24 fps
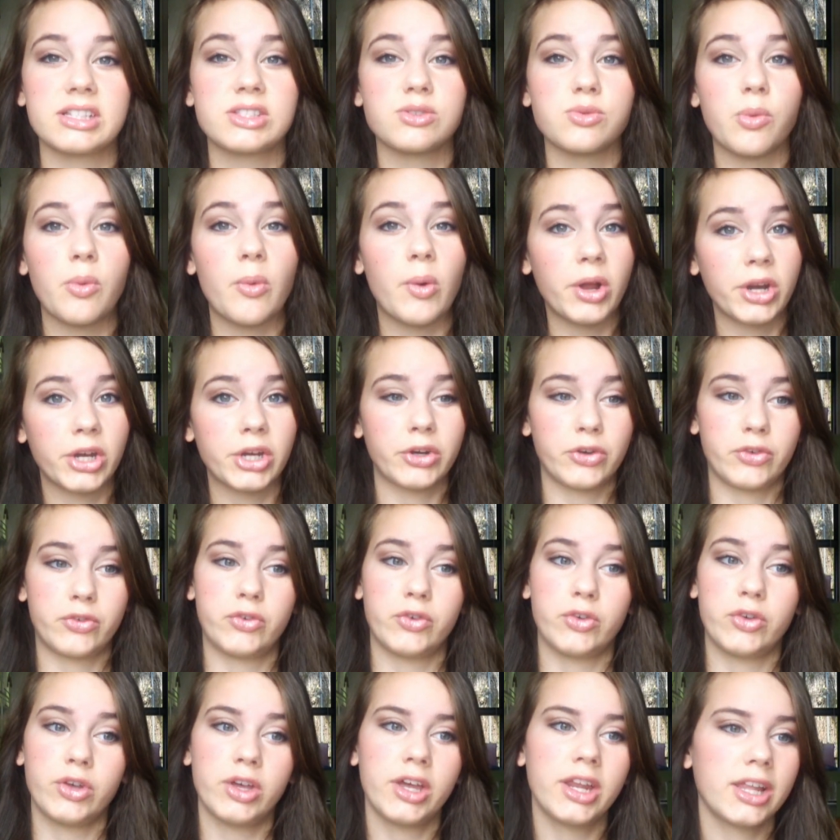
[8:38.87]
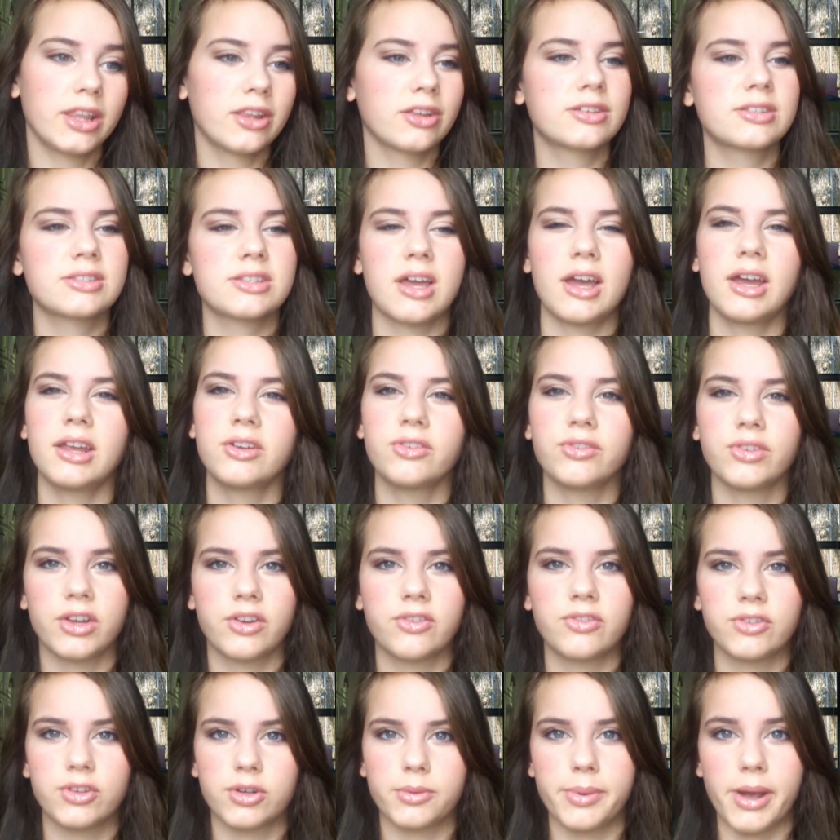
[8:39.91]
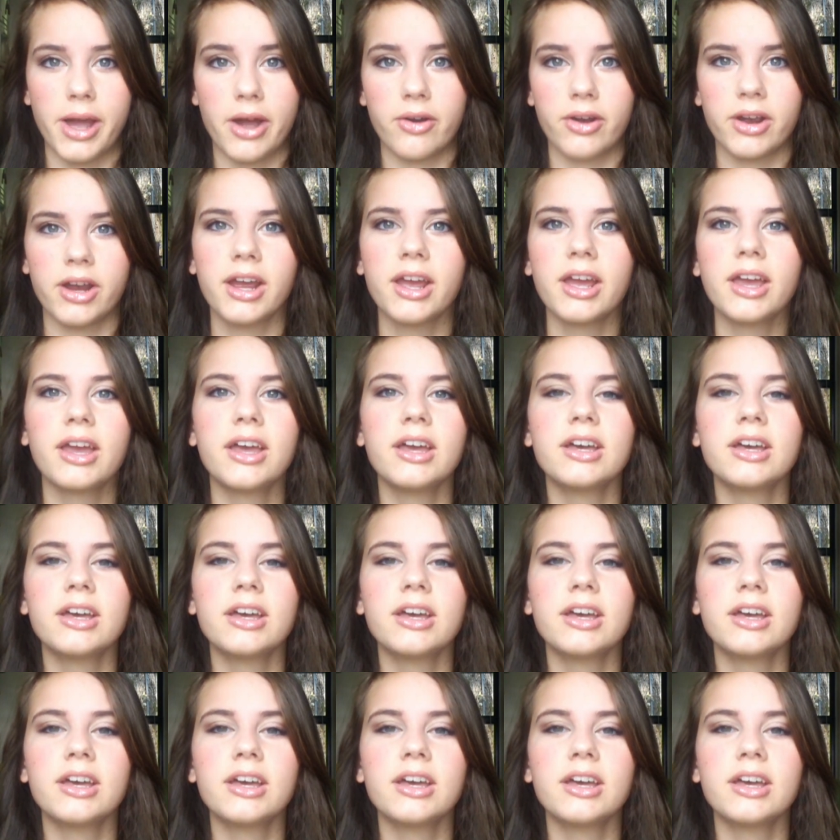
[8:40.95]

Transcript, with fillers: that's wonderful and it looks kind of like Fleur Power.